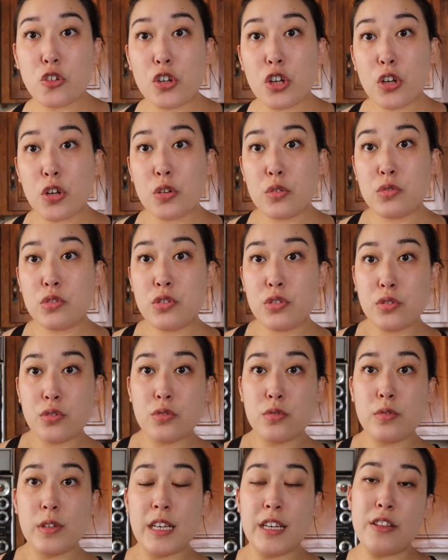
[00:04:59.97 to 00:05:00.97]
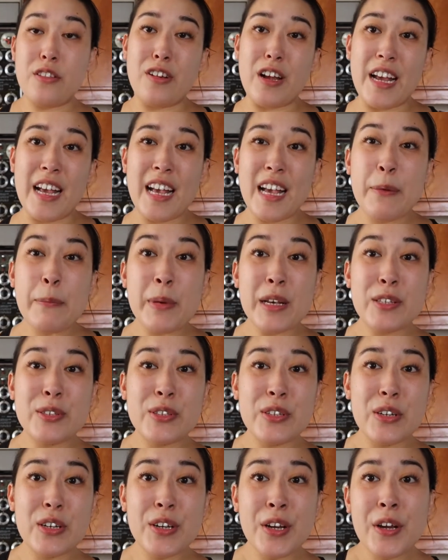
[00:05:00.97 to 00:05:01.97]
you'll go to either a hand
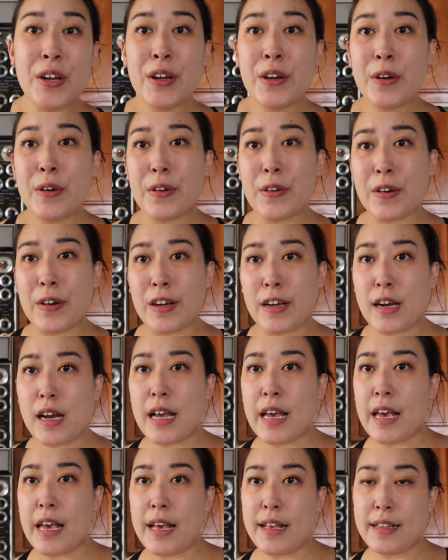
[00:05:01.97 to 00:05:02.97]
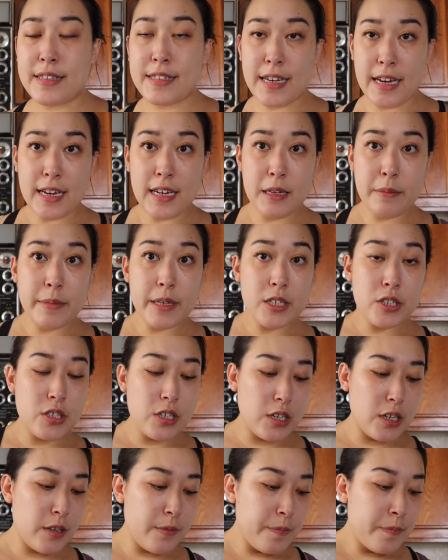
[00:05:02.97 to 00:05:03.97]
mixer or a standing
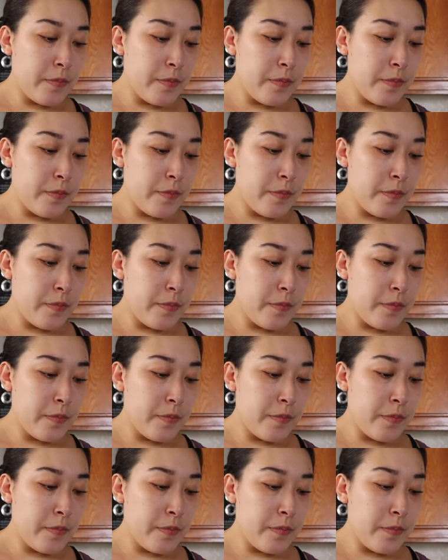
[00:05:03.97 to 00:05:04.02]
mixer